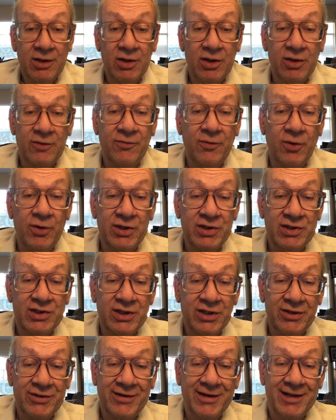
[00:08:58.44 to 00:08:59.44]
Look forward to
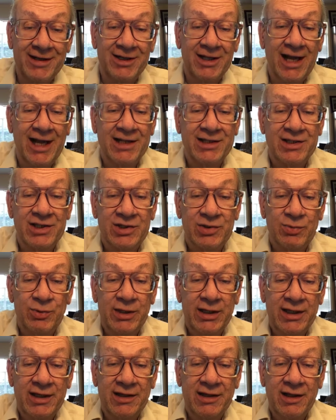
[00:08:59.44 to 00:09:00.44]
seeing you in class this
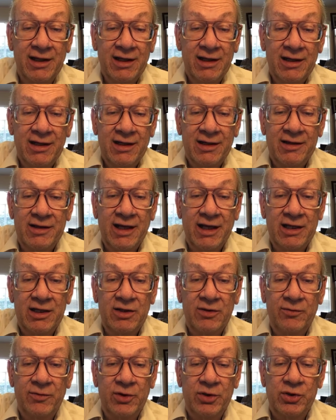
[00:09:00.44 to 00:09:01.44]
week.
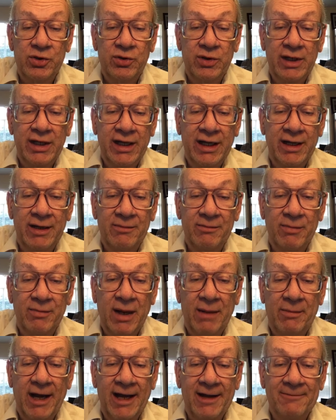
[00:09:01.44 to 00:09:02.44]
Thank you for tuning in.
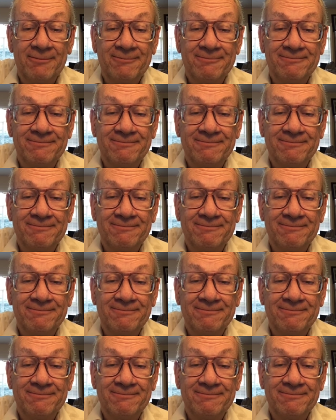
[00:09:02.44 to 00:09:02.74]
Bye-bye.